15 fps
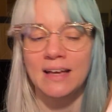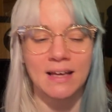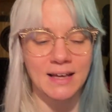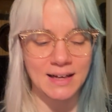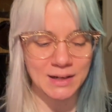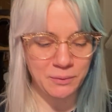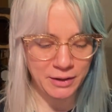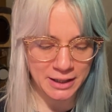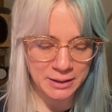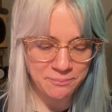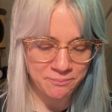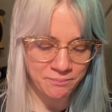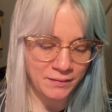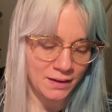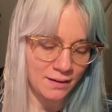Anyway,
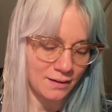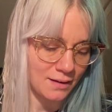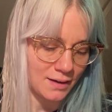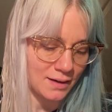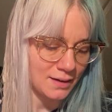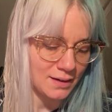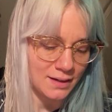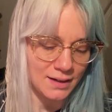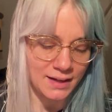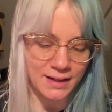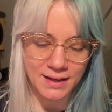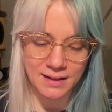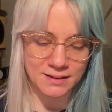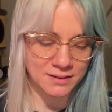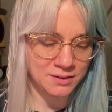
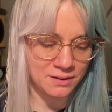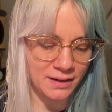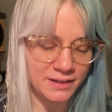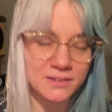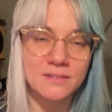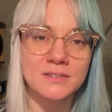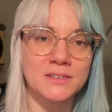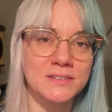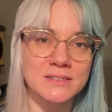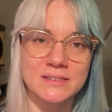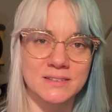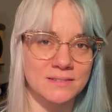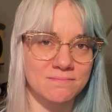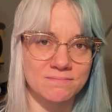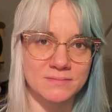you know, I
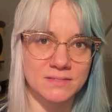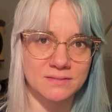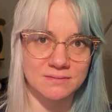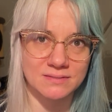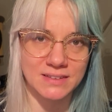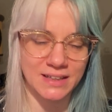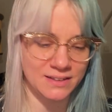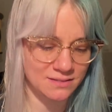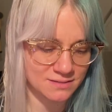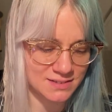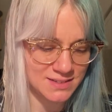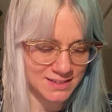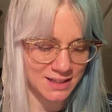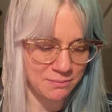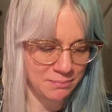don't
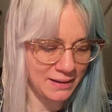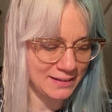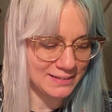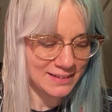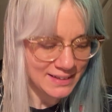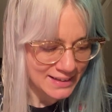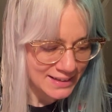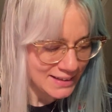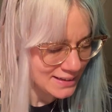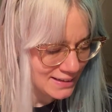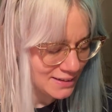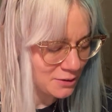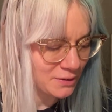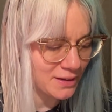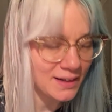set my
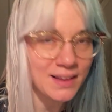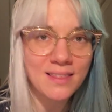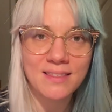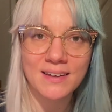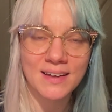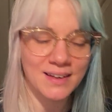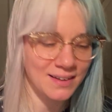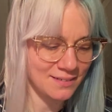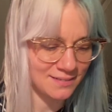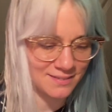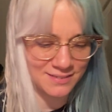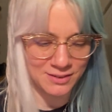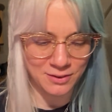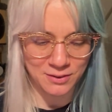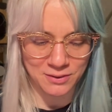lid or anything,
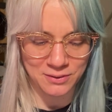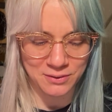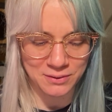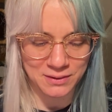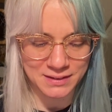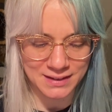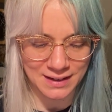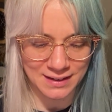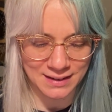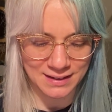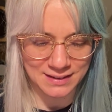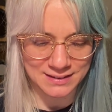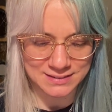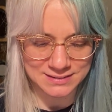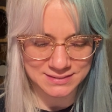so
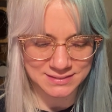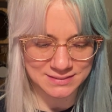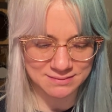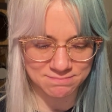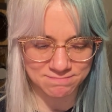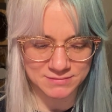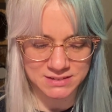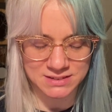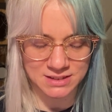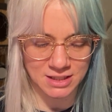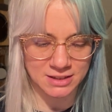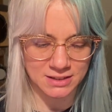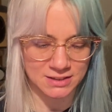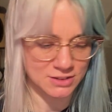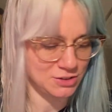yeah, it's not
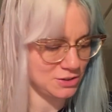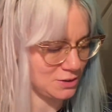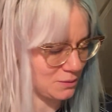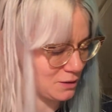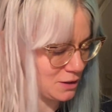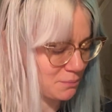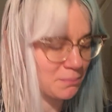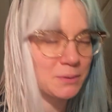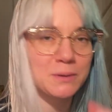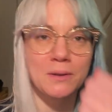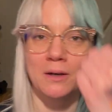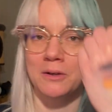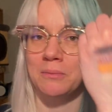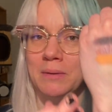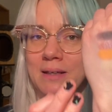gonna show up
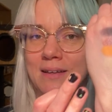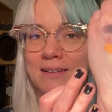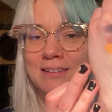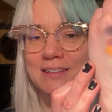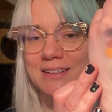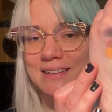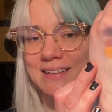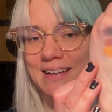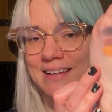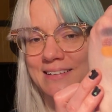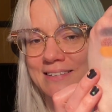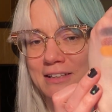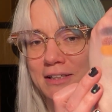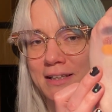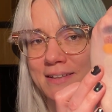on me. Look at that.
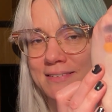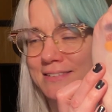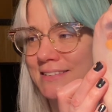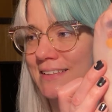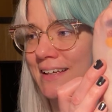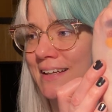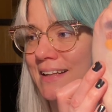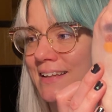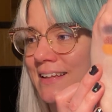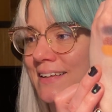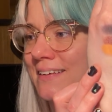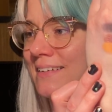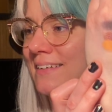Can you see anything?